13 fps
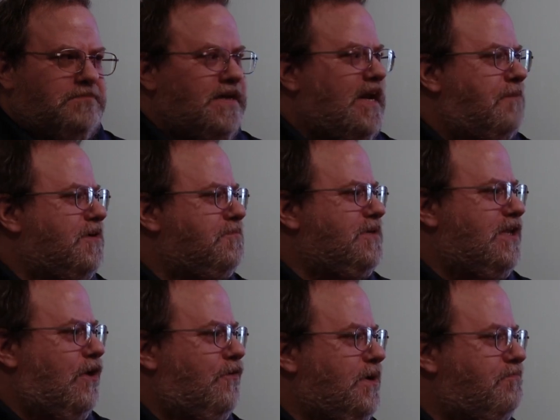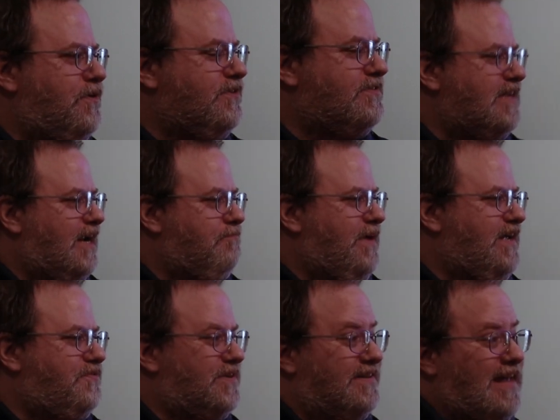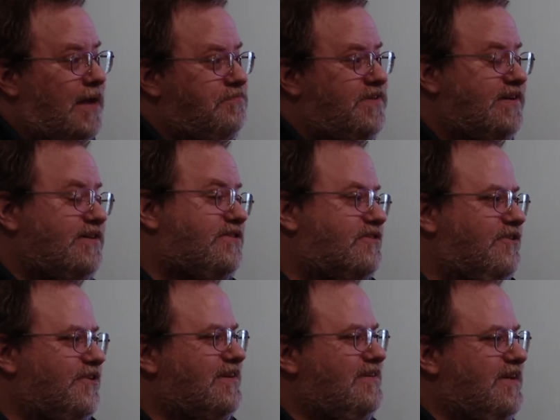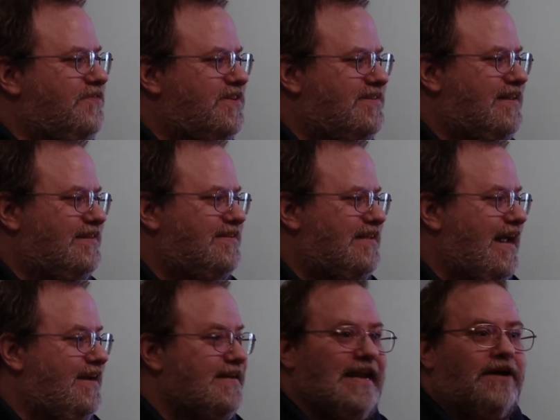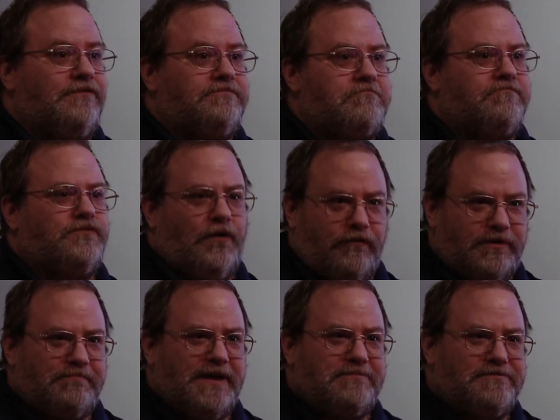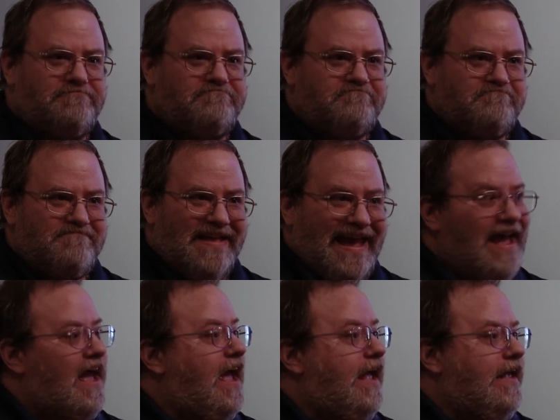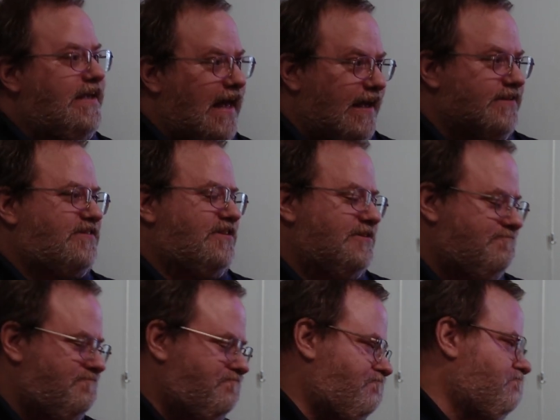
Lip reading: mean I'm going to be the only person on base with a top secret security clearance that's handing out toilet paper? Yes.